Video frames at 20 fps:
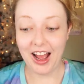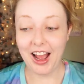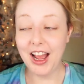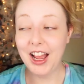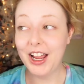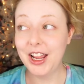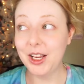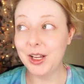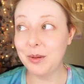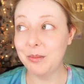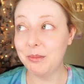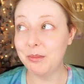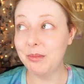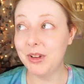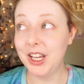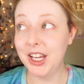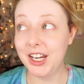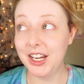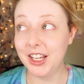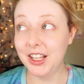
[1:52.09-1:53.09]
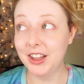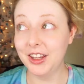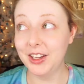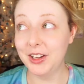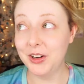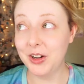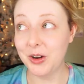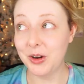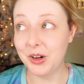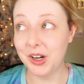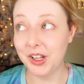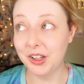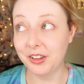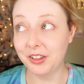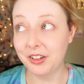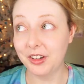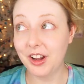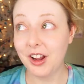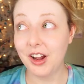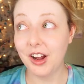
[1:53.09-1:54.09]
I immediately
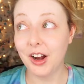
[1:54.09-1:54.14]
noticed